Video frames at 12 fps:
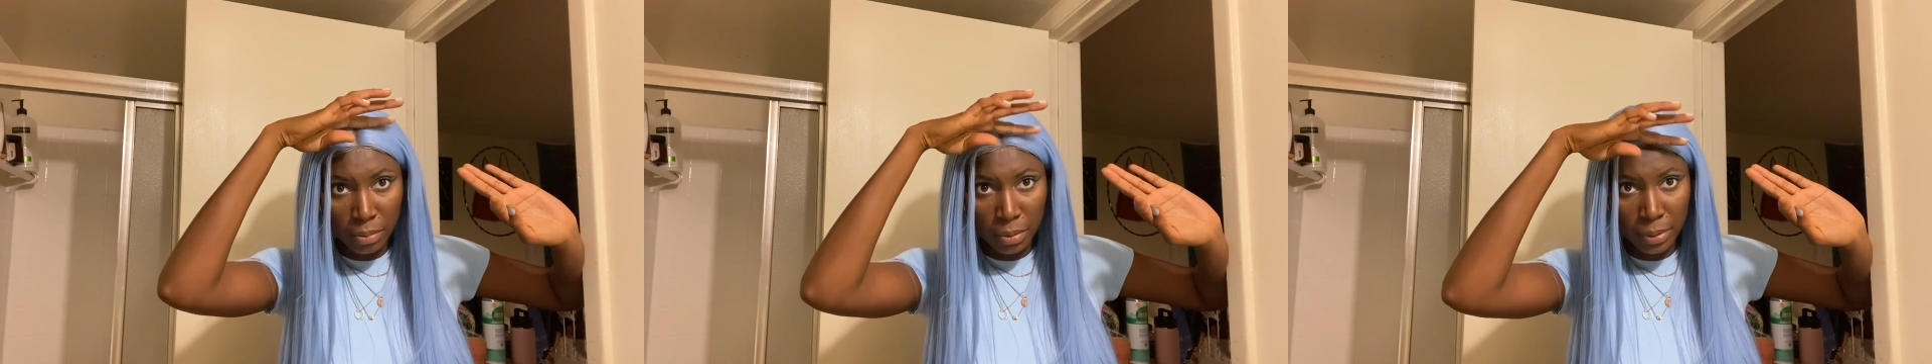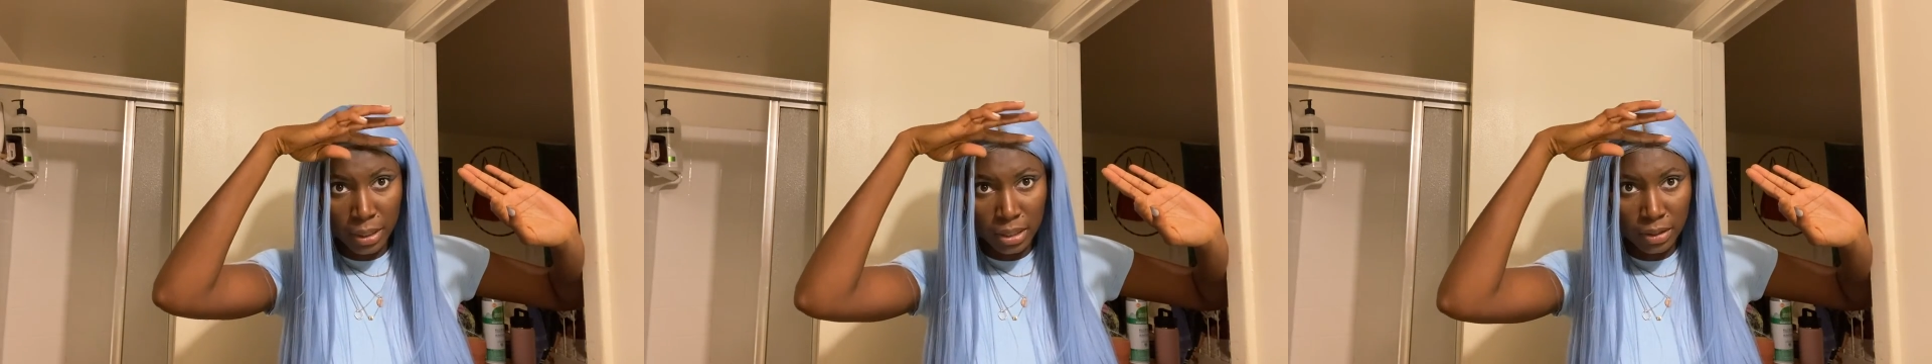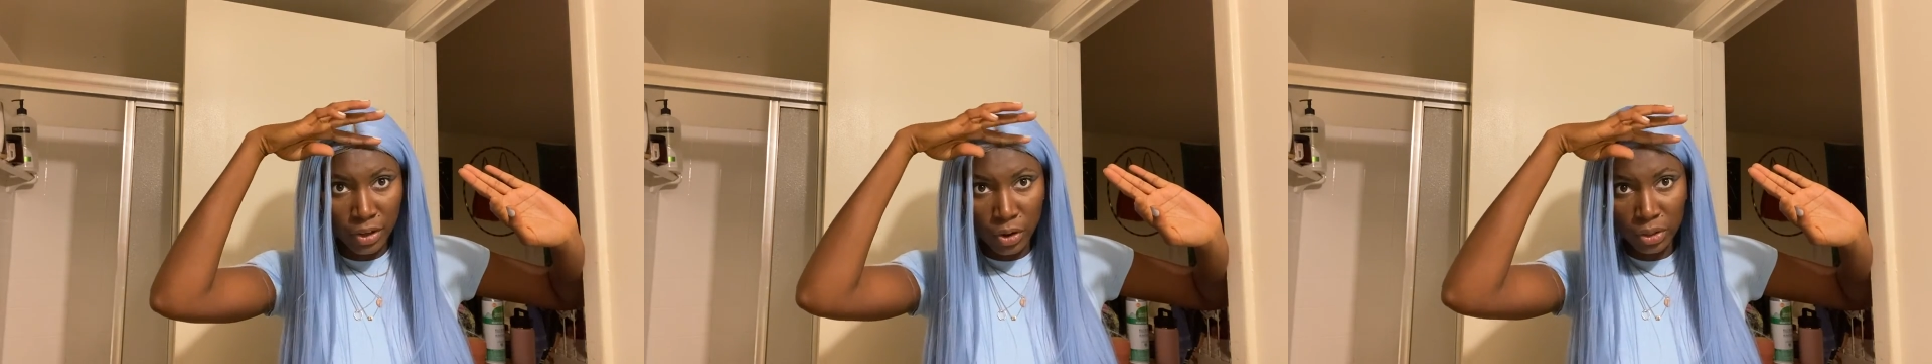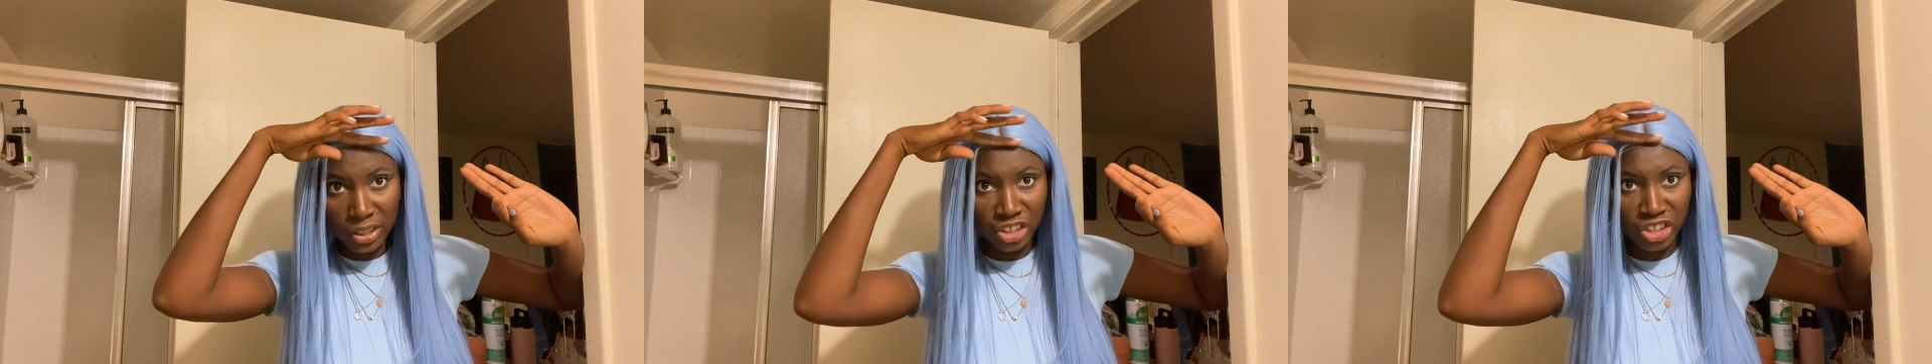but because of
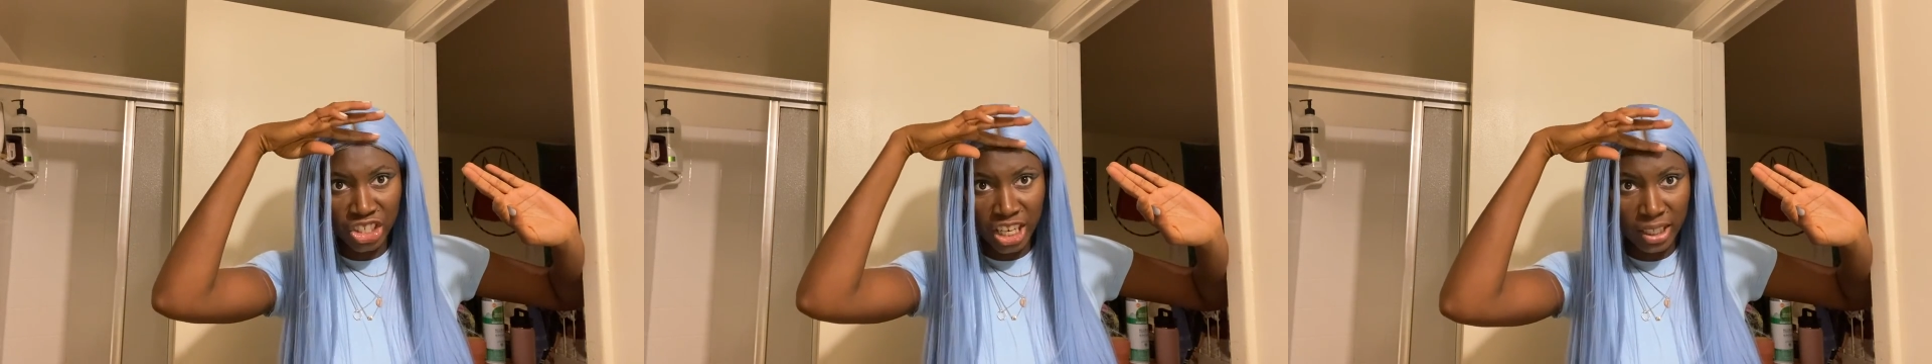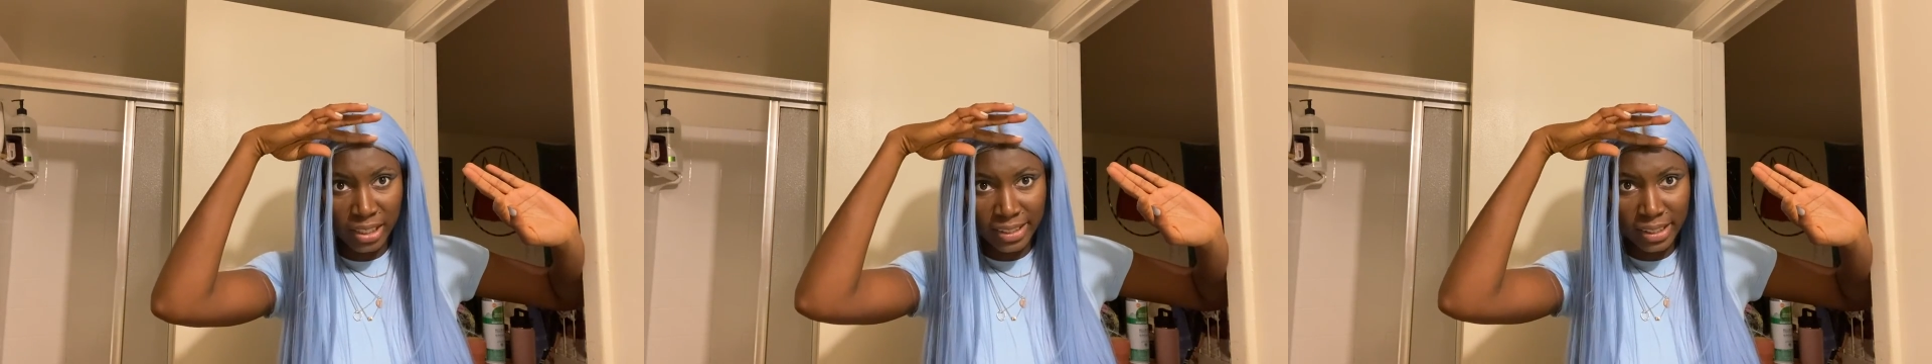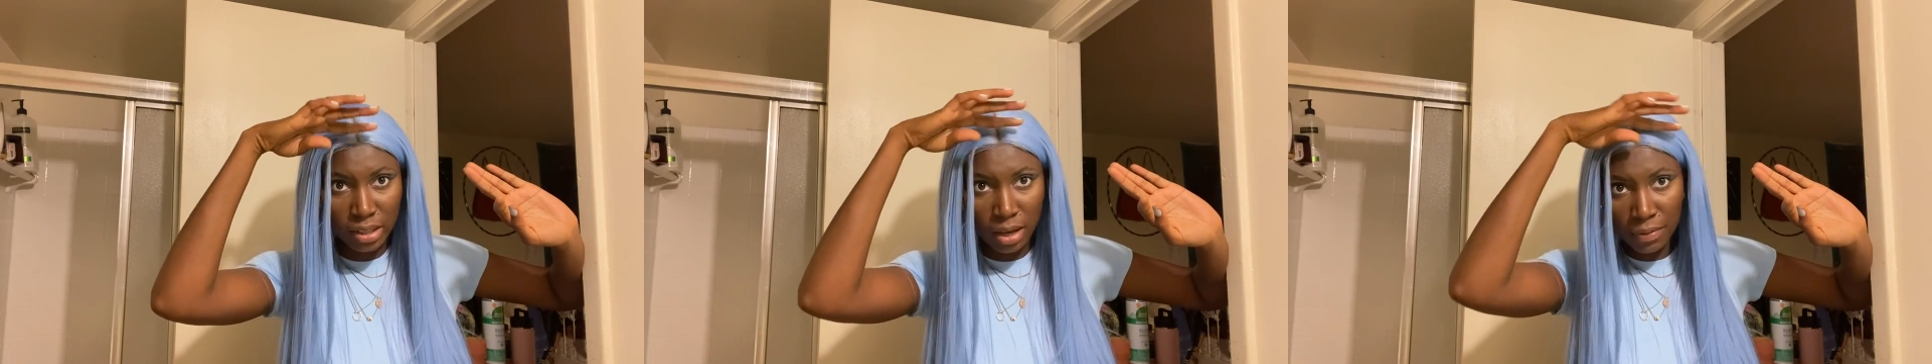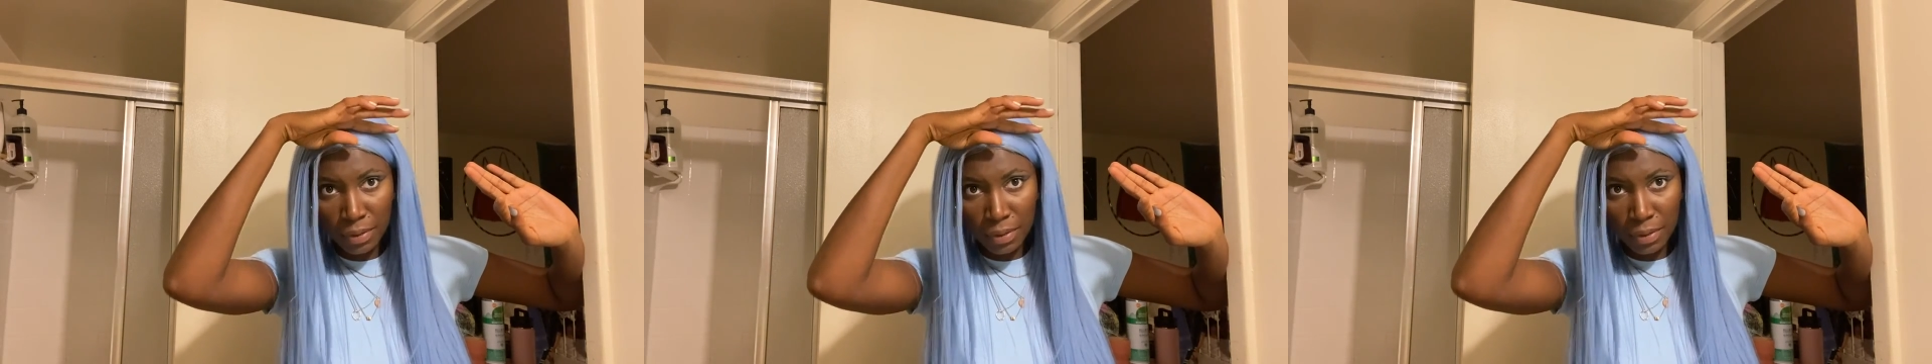all the gel and stuff,